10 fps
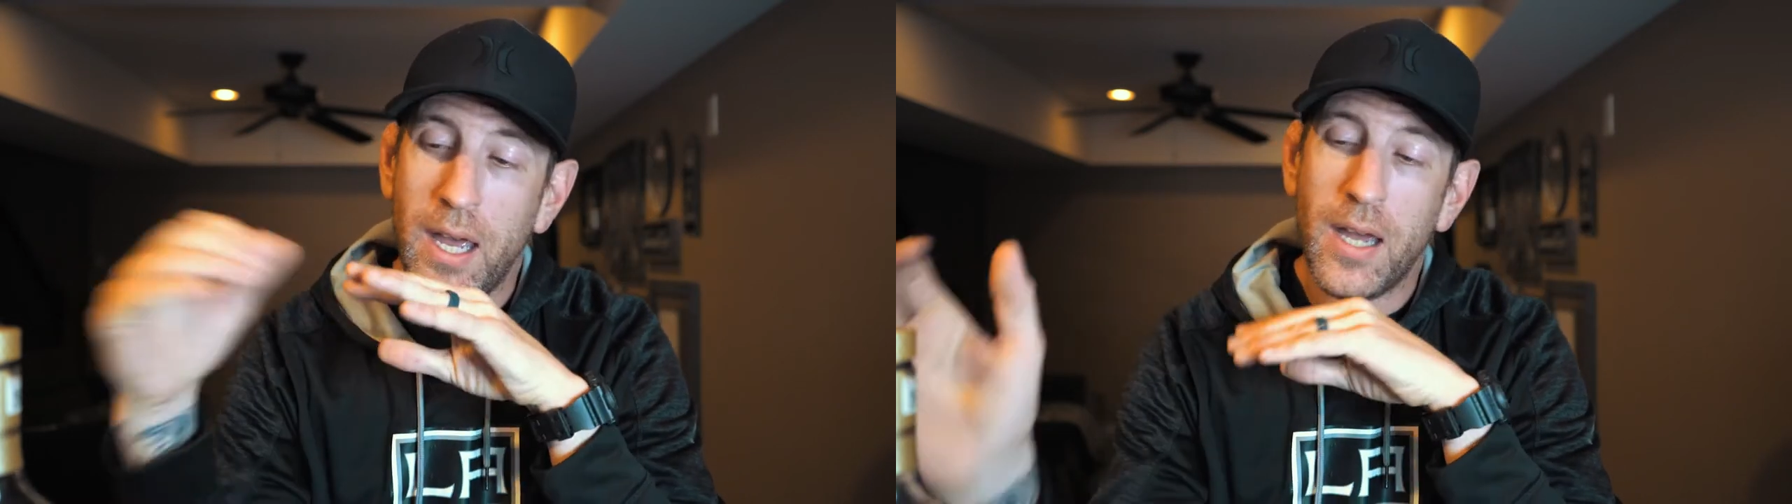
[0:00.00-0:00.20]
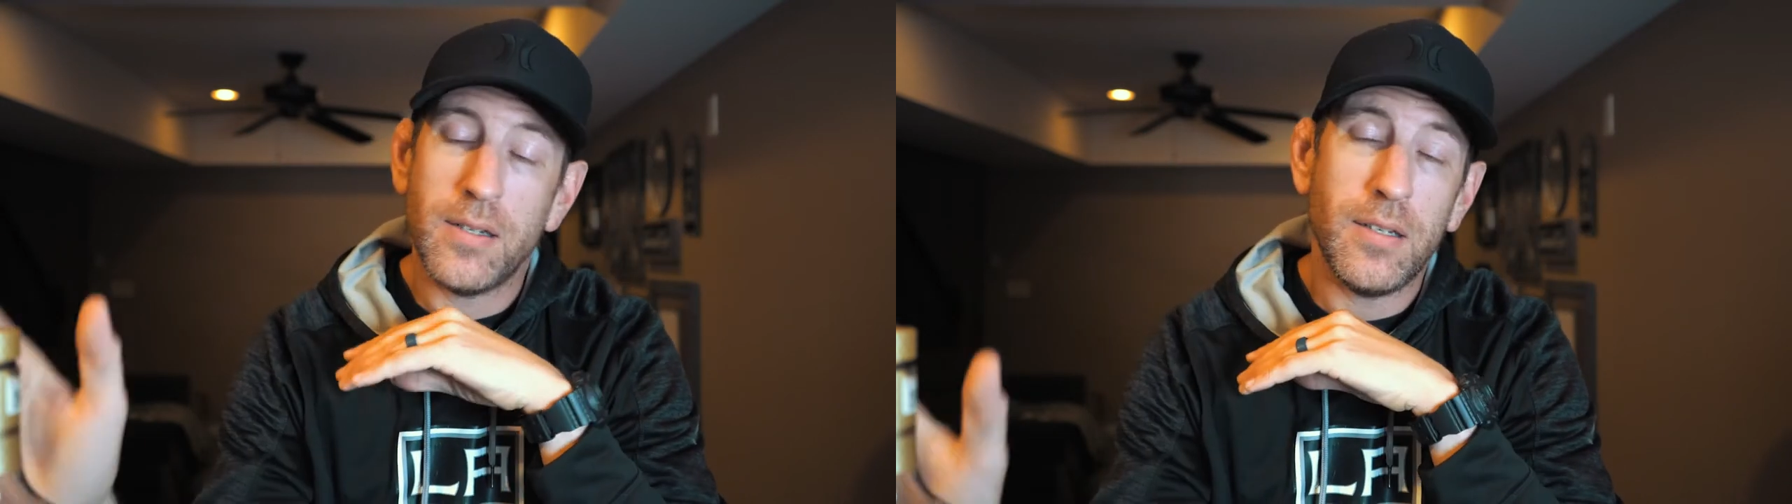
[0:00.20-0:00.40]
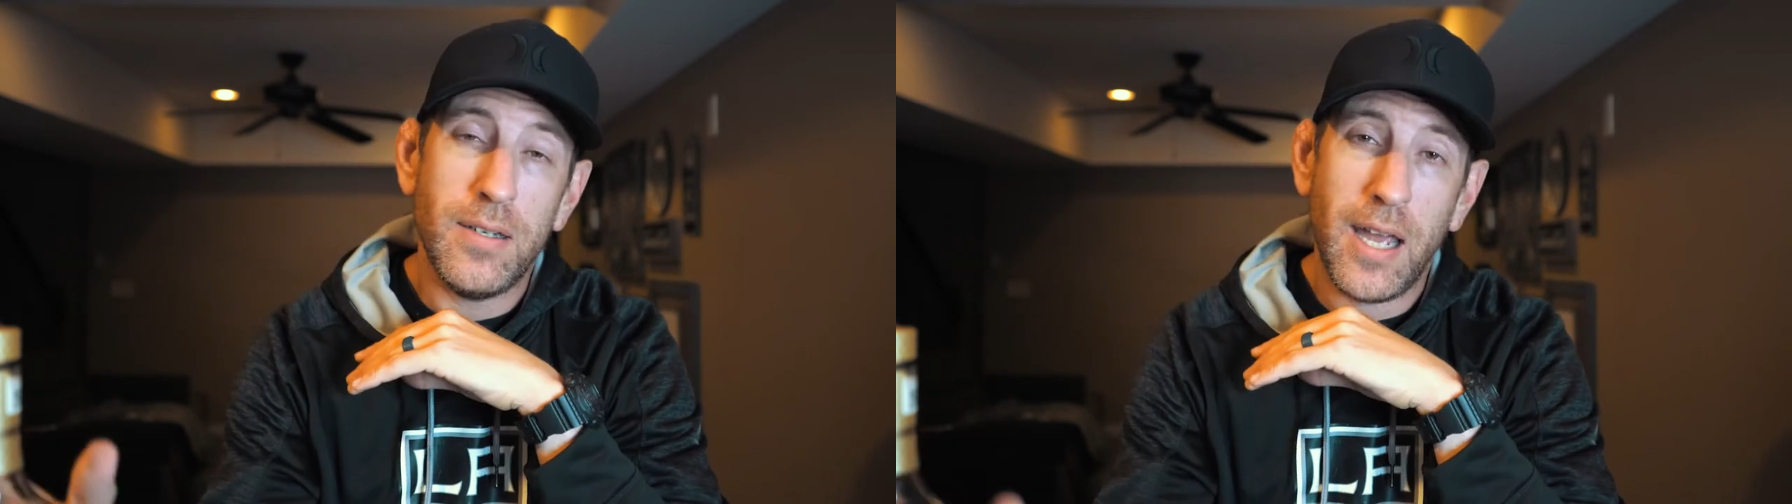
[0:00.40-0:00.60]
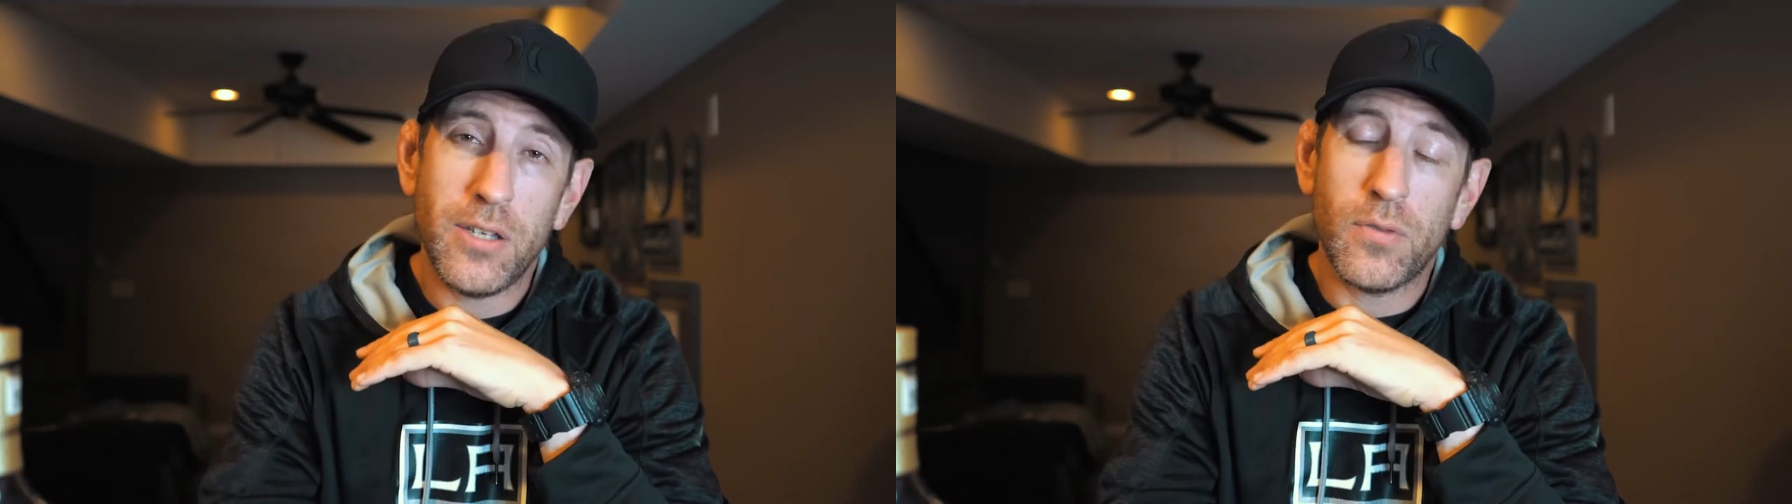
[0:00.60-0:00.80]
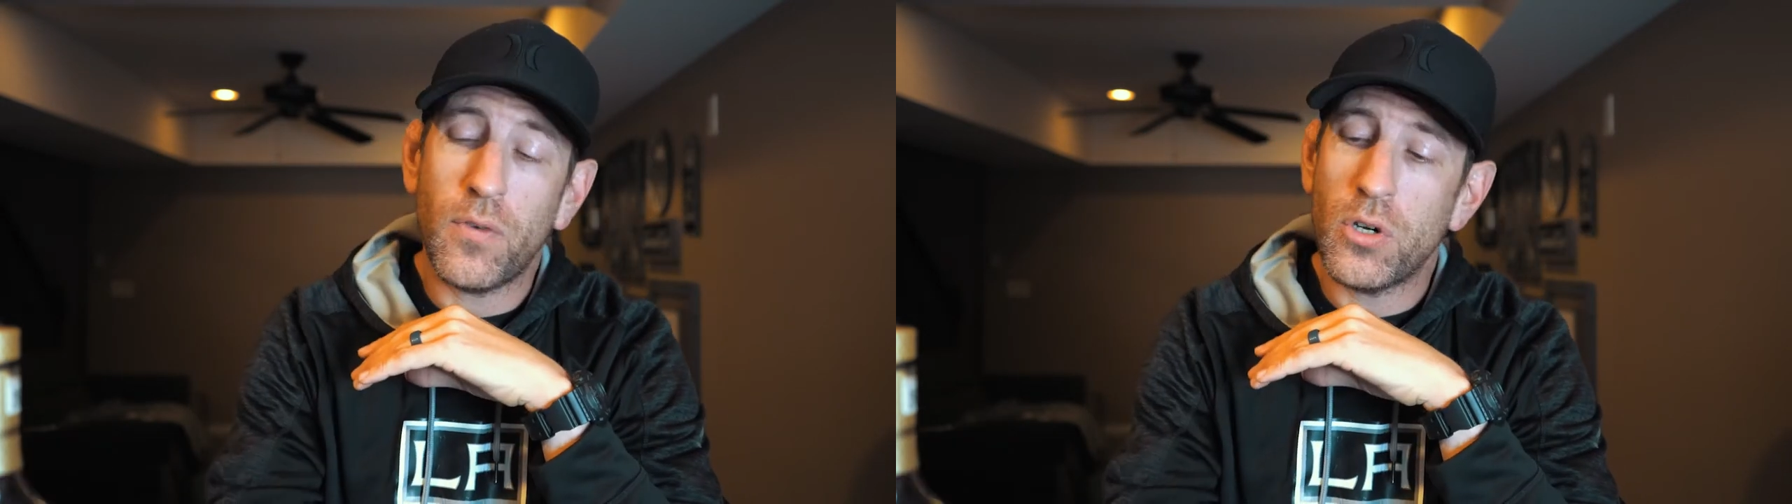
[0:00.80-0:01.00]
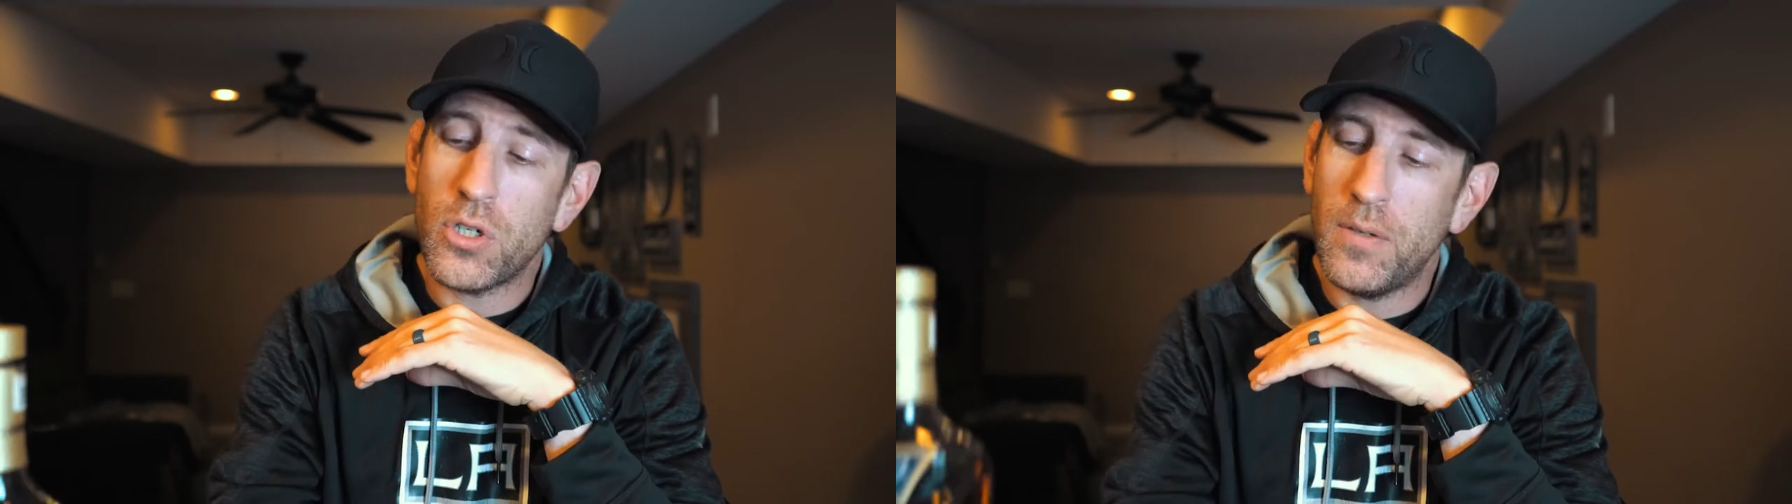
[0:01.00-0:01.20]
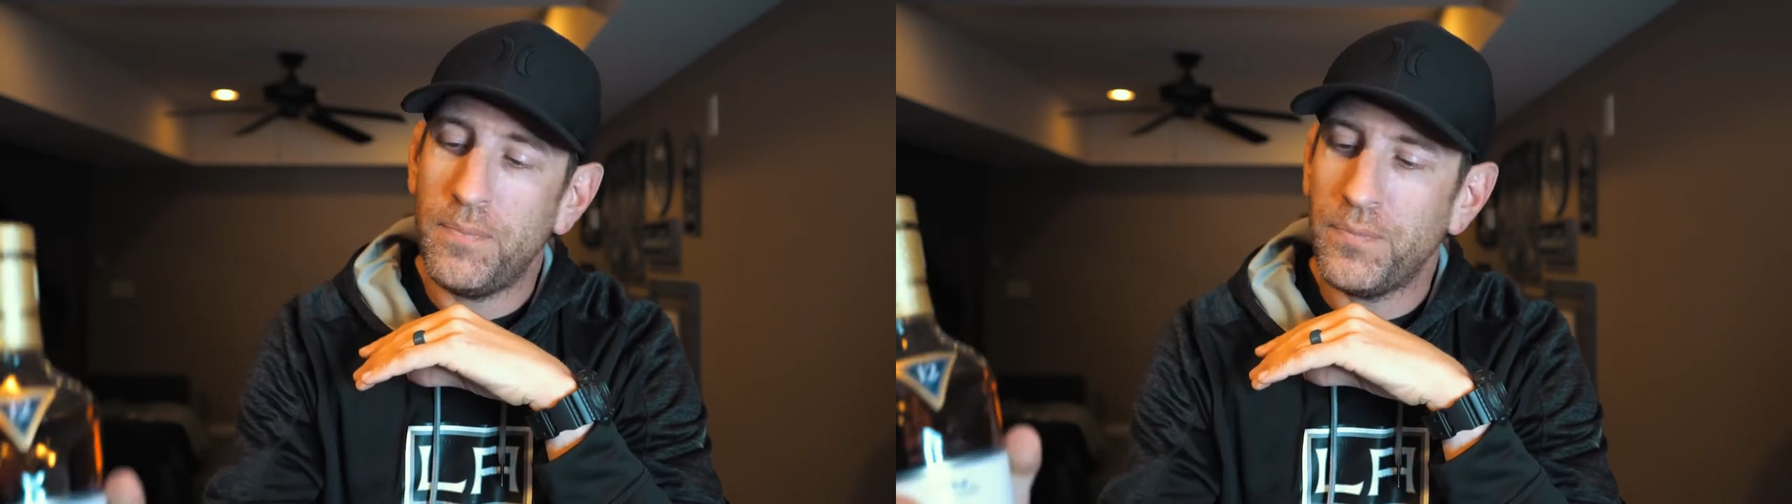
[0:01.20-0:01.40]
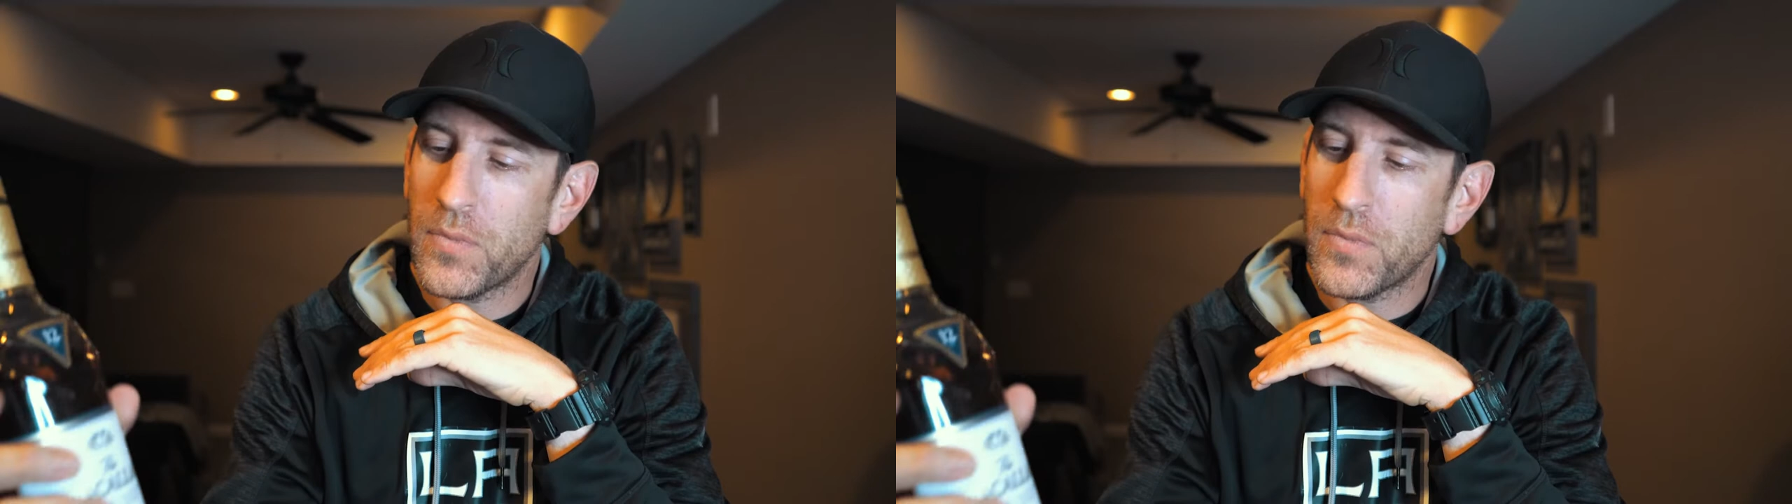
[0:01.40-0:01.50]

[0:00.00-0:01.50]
and today's version